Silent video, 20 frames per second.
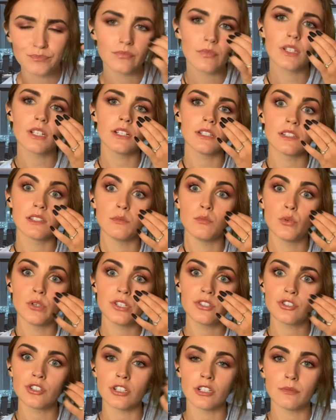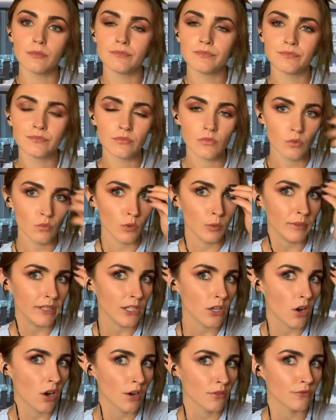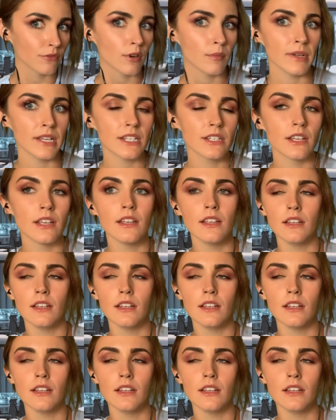because the moisture will be gone from it.